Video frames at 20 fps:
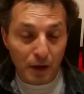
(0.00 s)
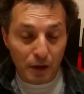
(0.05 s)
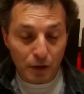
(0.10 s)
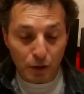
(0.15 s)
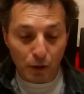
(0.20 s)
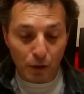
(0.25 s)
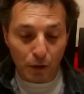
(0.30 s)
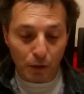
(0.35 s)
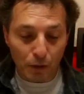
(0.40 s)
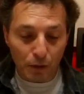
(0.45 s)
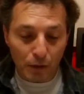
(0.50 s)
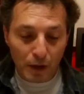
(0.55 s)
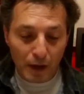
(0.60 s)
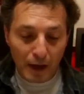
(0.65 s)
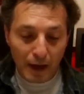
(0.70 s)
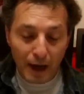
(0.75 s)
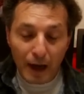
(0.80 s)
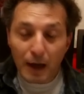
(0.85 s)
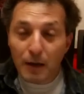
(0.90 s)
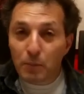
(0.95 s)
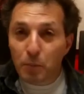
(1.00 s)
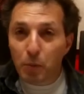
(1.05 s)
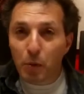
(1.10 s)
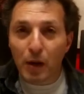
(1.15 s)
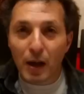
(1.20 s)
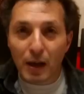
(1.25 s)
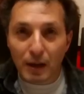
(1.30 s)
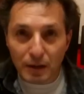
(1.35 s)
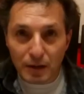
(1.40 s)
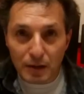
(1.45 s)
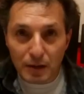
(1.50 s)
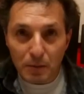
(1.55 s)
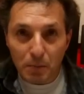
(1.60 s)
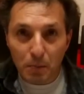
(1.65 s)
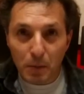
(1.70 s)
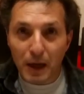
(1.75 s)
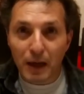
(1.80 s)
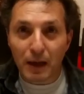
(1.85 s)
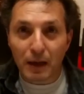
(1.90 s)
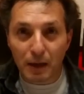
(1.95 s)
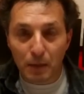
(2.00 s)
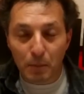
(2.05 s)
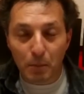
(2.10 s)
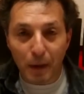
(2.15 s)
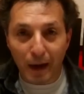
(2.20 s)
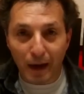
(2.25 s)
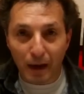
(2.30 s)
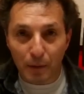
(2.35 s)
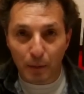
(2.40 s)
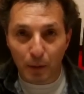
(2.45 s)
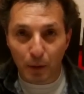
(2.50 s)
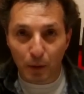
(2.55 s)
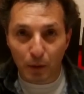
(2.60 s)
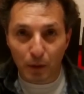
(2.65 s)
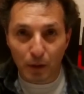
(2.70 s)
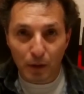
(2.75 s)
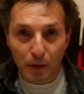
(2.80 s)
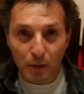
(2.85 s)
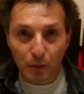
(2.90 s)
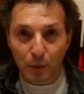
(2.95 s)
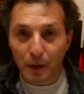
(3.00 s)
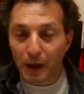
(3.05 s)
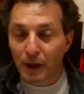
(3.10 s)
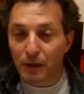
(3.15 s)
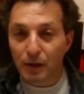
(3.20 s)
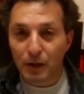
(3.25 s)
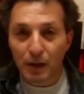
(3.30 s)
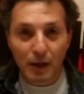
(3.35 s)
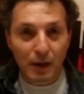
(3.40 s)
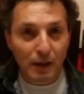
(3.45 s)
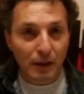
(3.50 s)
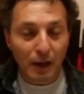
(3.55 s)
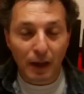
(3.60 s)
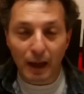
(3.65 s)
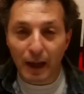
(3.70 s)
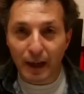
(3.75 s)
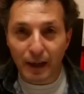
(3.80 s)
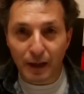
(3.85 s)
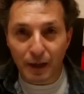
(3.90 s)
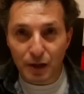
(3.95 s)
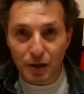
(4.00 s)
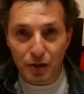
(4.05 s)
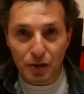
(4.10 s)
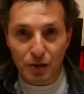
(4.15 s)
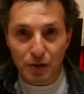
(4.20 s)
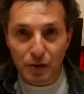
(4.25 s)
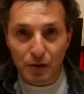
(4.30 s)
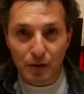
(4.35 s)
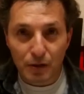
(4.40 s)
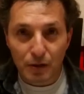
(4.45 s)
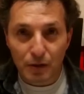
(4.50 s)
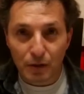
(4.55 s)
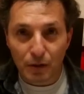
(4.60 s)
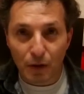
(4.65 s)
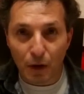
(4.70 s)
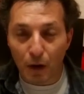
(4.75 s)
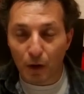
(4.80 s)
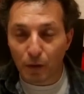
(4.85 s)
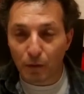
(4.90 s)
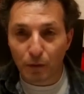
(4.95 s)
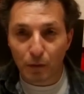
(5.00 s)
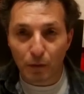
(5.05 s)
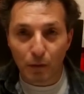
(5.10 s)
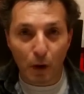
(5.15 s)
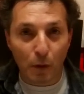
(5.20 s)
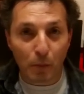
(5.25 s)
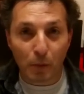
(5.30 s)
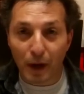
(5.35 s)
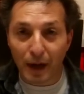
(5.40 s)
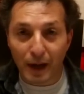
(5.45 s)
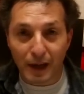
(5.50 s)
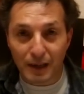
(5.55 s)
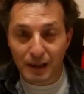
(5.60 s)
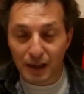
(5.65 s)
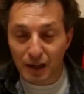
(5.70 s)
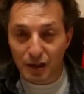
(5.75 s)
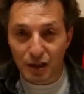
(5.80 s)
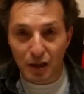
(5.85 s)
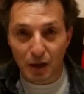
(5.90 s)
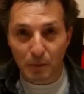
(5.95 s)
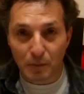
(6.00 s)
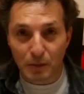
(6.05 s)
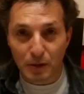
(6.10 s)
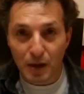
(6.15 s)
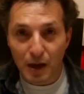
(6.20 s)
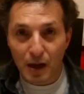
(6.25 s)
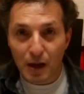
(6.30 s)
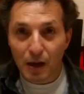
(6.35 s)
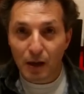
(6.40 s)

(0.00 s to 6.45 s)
So, and plus being compatible with the latest of operating systems,